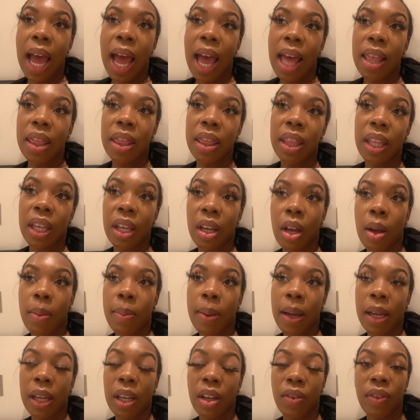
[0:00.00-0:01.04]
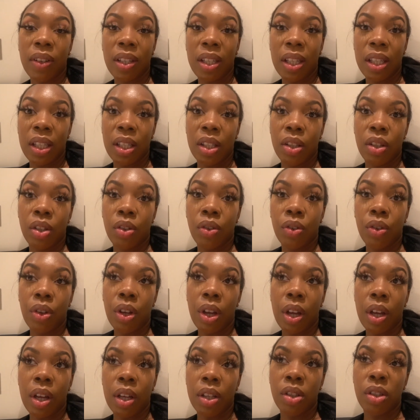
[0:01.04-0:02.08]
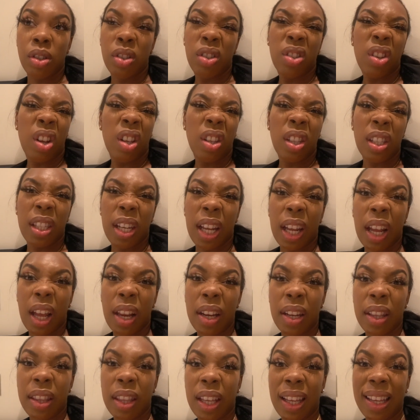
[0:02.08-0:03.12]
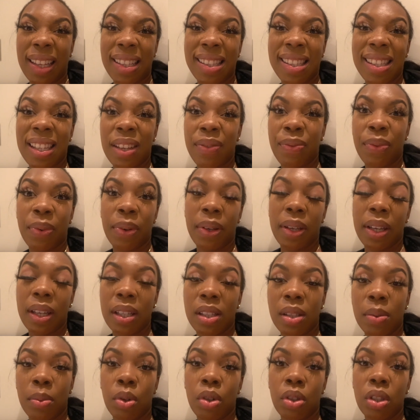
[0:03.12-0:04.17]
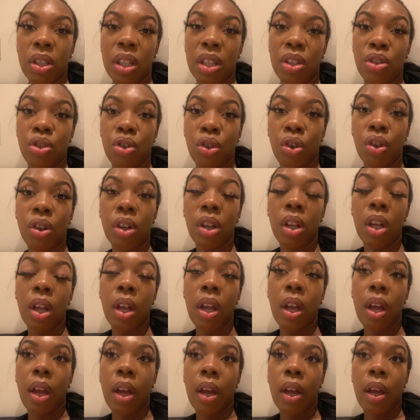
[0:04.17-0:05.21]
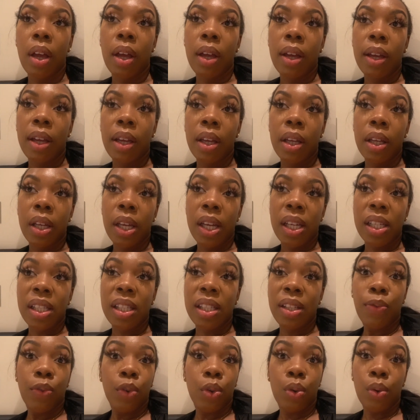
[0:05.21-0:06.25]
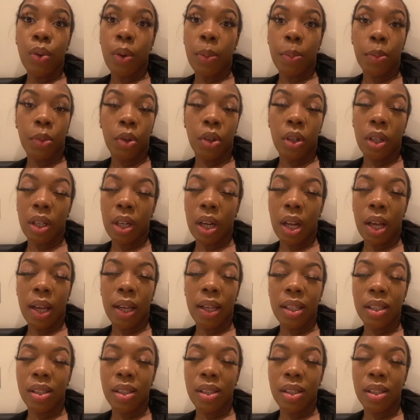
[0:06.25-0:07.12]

And then come back, get ready to start the day kind of thing, and see if we can get some content shot. It's difficult, I'm not gonna lie.